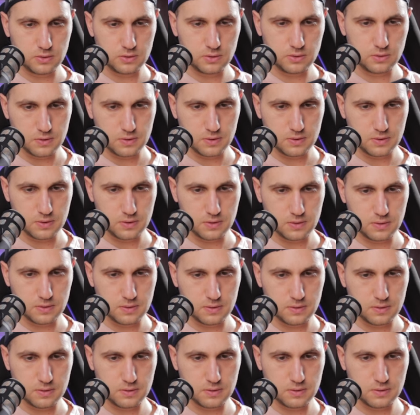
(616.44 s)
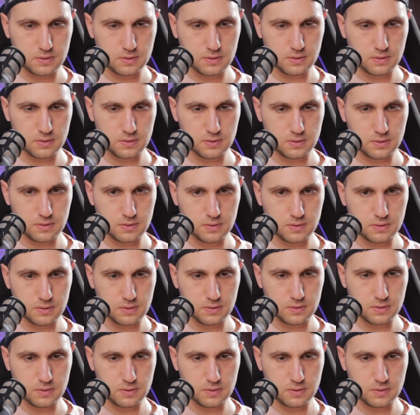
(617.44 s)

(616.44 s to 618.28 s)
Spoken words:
[no speech]